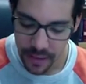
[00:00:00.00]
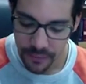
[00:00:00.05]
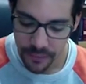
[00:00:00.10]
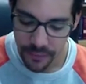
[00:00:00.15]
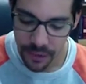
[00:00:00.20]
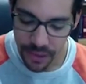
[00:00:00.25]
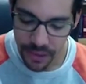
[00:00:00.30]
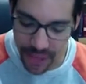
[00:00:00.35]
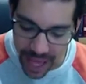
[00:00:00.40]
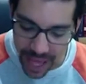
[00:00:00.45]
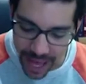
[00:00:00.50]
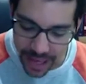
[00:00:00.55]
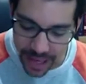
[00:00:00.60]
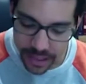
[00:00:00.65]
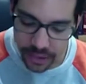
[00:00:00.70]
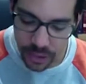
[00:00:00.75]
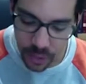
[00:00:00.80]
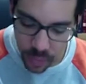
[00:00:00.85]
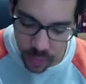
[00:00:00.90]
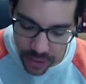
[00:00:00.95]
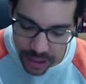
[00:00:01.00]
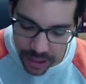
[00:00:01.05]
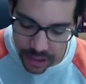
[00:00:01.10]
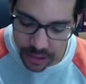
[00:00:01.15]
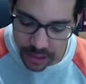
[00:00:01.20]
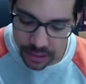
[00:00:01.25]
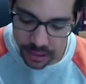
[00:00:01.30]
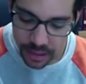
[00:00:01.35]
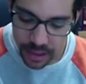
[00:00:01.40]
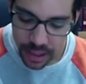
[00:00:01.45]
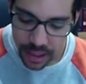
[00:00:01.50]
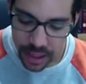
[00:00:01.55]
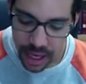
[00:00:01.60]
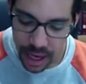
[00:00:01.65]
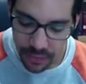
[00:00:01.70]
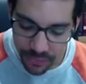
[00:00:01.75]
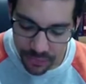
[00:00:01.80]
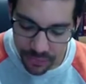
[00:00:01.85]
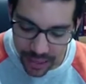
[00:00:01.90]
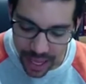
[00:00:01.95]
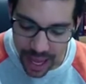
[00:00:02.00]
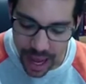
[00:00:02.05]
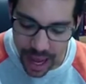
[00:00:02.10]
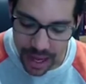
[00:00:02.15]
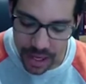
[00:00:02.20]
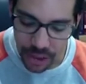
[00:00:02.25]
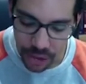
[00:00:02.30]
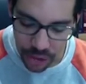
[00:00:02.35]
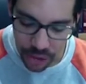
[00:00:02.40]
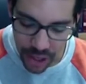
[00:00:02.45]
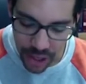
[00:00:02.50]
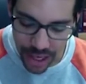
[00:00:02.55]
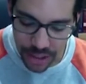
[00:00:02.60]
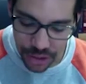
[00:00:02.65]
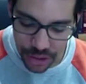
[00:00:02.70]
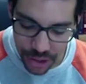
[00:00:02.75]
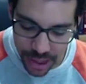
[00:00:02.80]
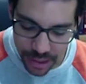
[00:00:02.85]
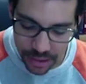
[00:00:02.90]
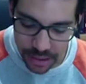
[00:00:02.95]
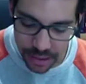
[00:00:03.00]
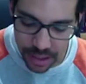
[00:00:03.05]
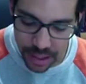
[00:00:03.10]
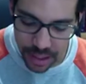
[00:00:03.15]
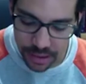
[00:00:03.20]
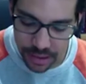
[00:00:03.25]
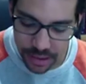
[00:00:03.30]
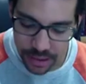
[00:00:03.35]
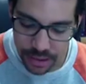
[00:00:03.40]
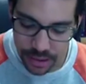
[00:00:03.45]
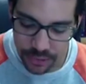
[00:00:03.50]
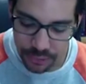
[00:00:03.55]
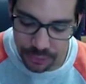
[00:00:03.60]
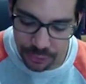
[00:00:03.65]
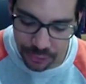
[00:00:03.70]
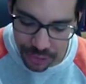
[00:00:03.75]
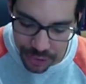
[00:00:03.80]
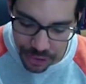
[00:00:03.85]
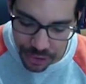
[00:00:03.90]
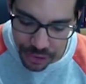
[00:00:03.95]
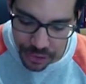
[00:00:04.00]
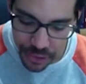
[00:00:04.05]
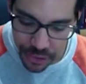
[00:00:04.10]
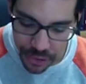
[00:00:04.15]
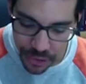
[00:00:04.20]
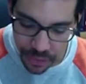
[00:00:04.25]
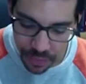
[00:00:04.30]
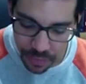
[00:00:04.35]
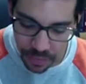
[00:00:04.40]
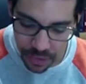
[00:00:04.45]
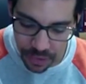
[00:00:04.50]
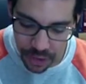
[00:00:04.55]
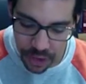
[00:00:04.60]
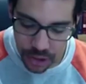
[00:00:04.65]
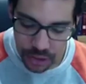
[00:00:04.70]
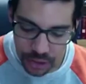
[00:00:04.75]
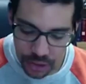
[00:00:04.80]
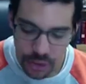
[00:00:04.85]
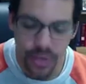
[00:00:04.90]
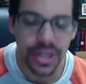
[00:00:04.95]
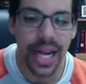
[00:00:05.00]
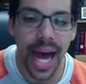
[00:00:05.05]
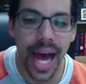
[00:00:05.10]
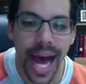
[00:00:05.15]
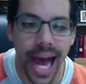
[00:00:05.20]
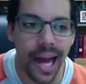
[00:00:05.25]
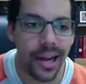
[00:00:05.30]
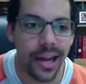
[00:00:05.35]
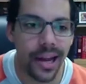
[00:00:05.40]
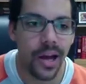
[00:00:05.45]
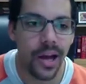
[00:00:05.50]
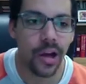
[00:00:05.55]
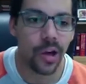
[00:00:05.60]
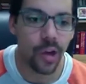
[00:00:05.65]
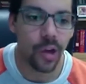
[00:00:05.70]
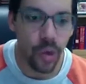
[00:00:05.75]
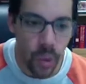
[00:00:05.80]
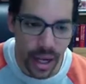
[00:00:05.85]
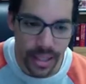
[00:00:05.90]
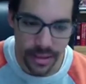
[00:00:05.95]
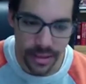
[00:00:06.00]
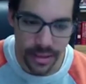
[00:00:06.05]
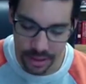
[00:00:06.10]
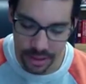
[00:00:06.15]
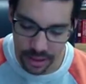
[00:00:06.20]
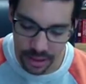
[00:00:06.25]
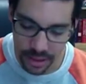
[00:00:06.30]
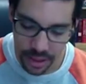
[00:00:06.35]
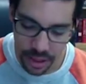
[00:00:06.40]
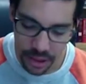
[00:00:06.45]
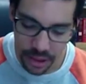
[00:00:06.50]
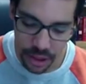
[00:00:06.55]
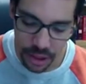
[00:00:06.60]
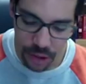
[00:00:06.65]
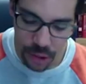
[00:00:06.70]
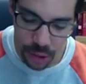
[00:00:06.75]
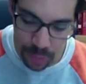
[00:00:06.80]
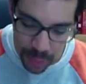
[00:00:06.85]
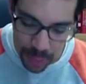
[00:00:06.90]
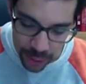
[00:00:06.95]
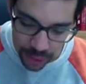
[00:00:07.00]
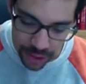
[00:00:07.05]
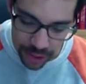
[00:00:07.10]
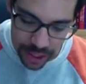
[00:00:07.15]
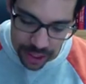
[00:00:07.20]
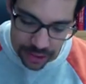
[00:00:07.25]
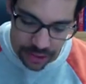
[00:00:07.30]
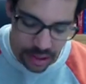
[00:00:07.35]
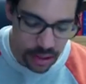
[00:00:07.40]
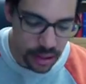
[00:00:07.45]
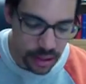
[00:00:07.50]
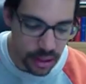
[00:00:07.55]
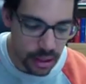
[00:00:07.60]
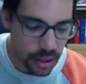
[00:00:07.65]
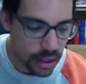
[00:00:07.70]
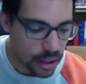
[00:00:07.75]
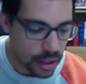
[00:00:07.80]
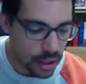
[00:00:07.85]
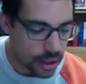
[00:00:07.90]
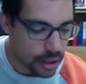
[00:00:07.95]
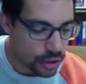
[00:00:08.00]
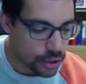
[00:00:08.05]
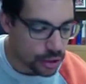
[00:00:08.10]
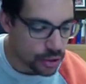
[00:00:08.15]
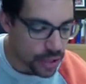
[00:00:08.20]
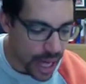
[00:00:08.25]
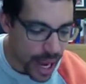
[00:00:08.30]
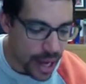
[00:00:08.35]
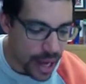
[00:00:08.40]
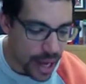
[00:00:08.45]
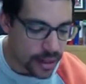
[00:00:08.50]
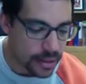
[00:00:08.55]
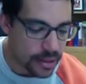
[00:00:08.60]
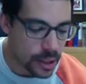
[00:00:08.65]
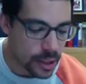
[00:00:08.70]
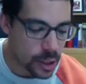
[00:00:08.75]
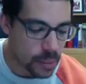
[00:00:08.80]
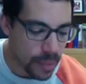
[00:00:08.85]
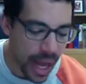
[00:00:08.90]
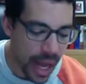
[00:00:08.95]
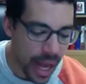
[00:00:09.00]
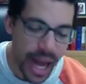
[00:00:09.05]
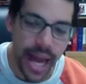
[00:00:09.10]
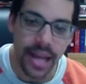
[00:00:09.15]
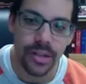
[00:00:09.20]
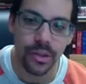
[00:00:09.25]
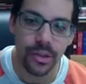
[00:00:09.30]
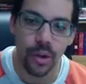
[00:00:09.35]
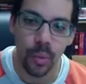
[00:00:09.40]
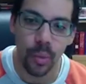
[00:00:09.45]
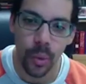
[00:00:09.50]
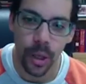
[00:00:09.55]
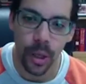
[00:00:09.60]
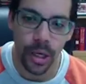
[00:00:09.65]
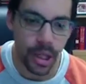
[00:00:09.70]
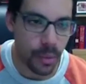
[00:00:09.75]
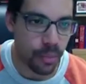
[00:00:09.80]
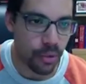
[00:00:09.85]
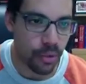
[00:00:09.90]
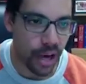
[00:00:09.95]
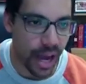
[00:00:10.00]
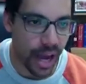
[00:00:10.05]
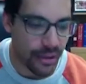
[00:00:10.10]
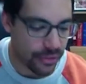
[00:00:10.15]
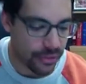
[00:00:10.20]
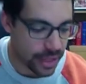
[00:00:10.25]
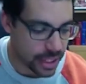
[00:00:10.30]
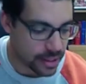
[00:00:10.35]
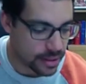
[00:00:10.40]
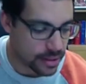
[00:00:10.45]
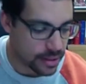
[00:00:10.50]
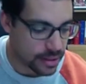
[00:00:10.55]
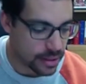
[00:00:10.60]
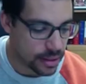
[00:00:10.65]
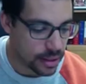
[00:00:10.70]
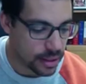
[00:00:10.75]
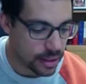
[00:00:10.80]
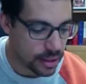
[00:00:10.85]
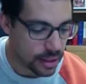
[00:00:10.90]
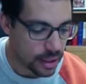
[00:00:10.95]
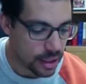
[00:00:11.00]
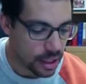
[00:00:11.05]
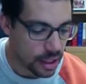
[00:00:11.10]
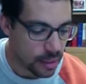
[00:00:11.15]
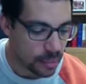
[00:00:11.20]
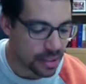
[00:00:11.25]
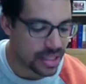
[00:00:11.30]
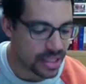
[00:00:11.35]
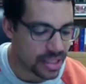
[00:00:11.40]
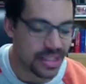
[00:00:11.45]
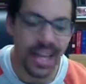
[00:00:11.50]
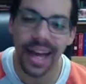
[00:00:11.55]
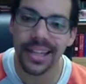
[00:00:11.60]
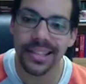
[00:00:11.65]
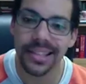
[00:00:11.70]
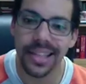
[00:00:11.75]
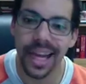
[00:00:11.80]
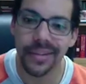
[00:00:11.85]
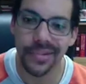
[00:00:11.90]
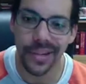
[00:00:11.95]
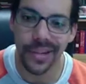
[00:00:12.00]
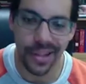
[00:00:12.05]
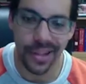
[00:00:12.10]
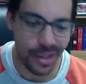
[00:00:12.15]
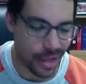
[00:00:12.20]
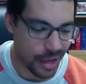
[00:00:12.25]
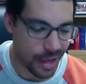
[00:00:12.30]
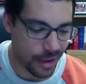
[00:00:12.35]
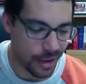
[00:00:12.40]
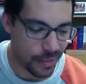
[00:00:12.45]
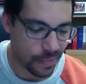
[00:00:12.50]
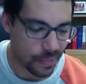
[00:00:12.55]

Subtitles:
for that is the will of God in Christ Jesus for you. Do not quench the spirit. Do not despise the word of the prophets, but test everything.